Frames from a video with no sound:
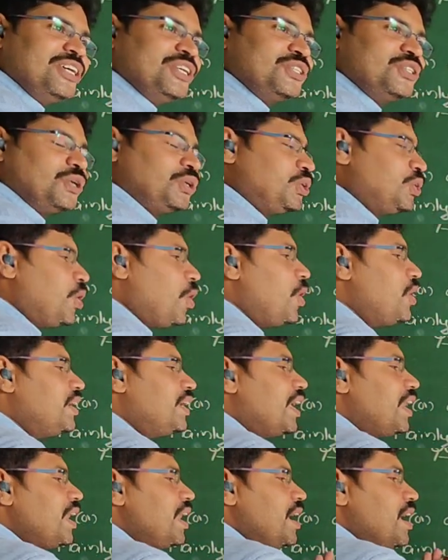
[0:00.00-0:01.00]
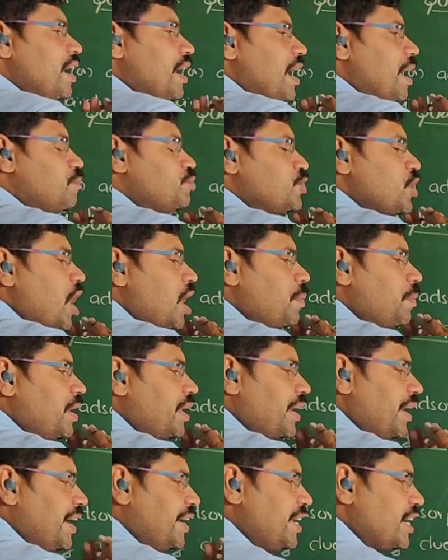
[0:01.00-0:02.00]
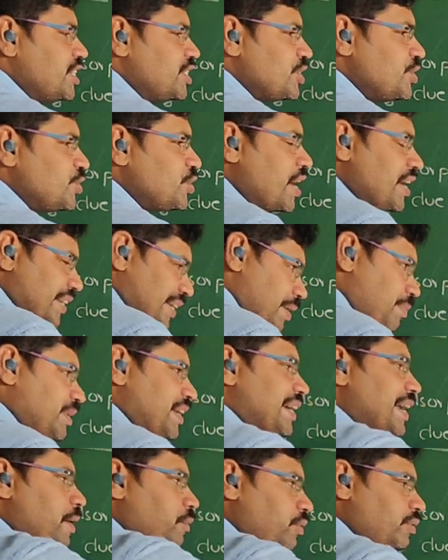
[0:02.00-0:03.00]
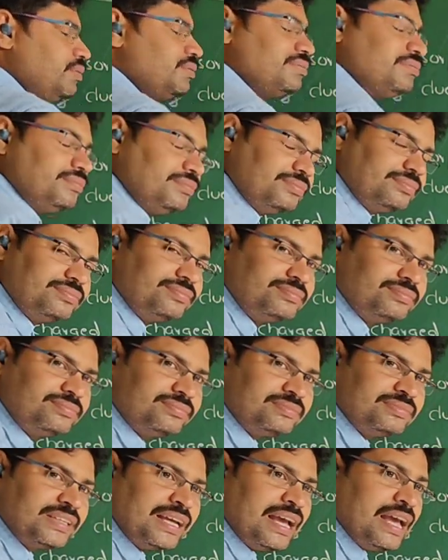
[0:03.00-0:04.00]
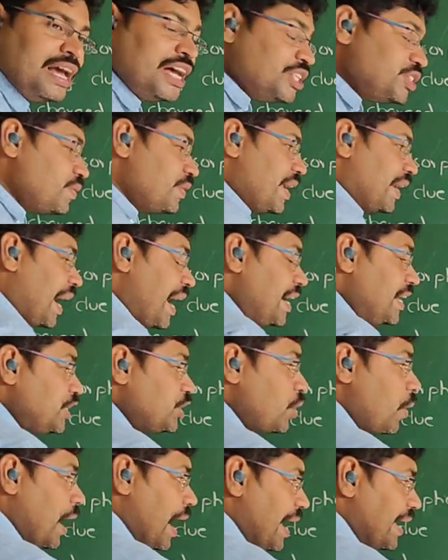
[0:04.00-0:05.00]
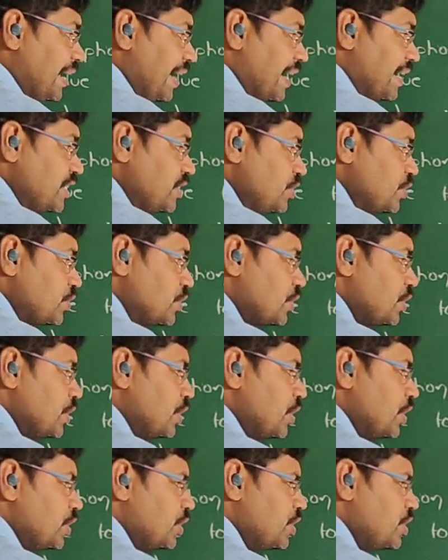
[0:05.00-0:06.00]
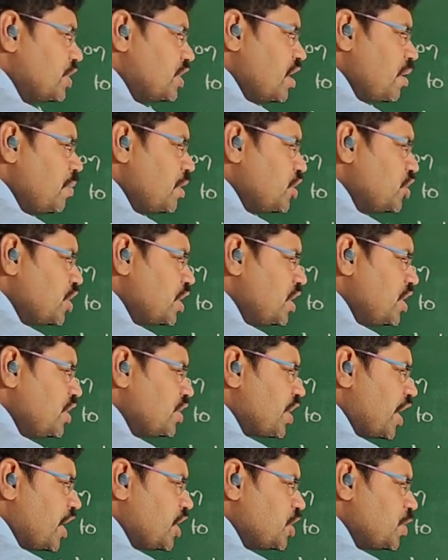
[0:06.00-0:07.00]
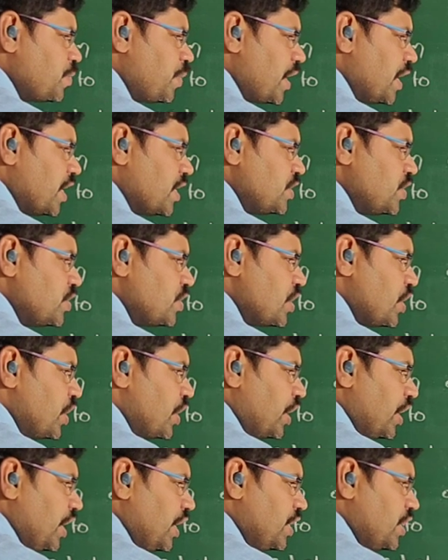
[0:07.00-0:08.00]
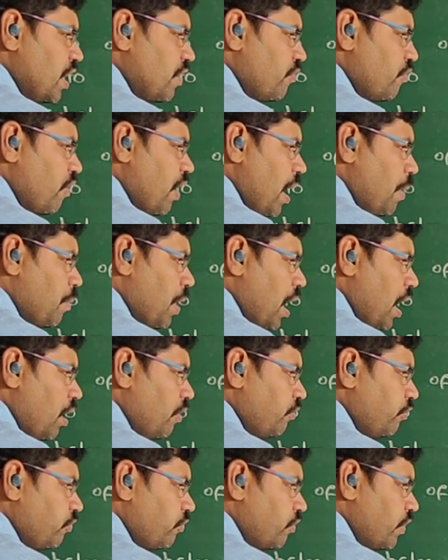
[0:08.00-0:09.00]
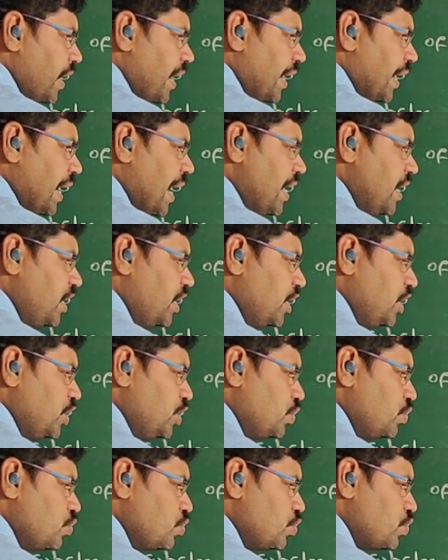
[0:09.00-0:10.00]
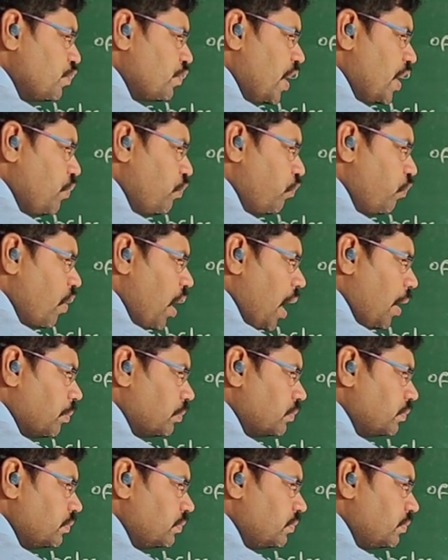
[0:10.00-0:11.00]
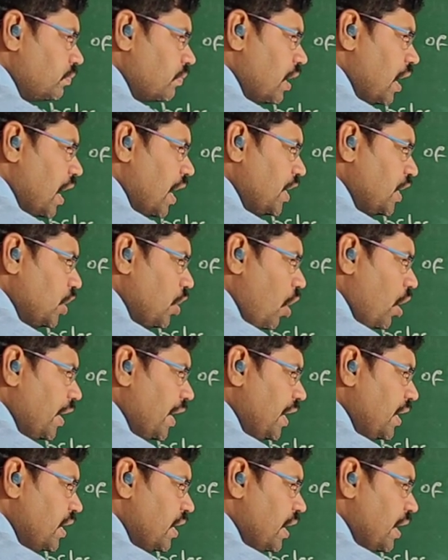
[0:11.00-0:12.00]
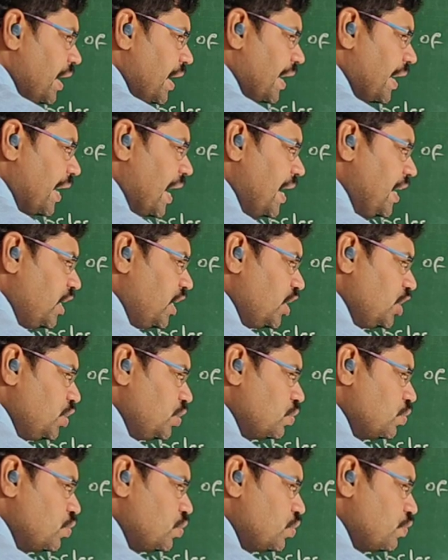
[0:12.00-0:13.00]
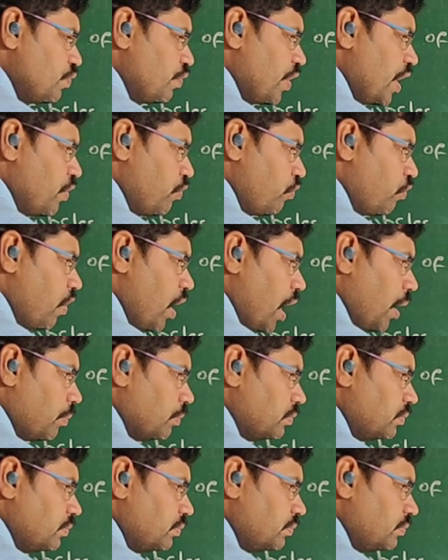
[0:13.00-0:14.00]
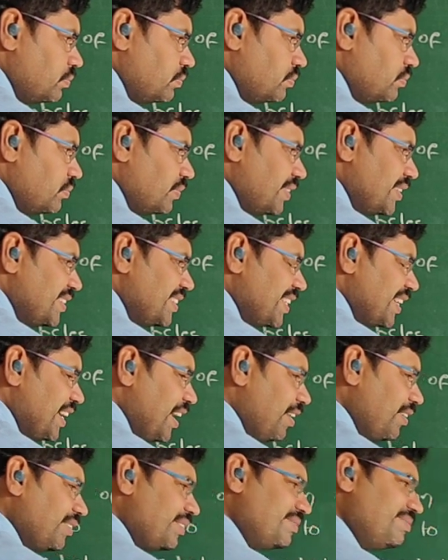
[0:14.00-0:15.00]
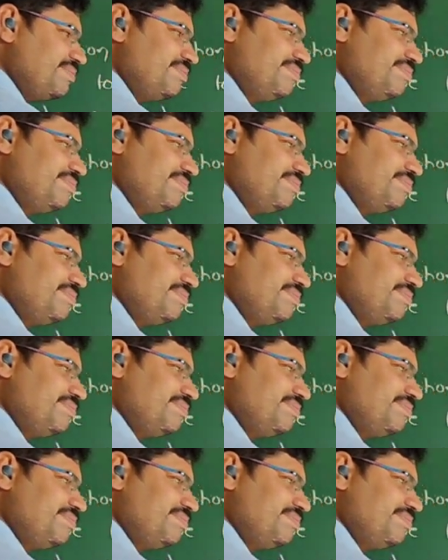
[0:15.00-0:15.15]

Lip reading: So total absorbed radiations are emitted out. So according to Huygens, this emission takes place in the form of a continuous waveform. Are you got it? A continuous waveform. Is it clear?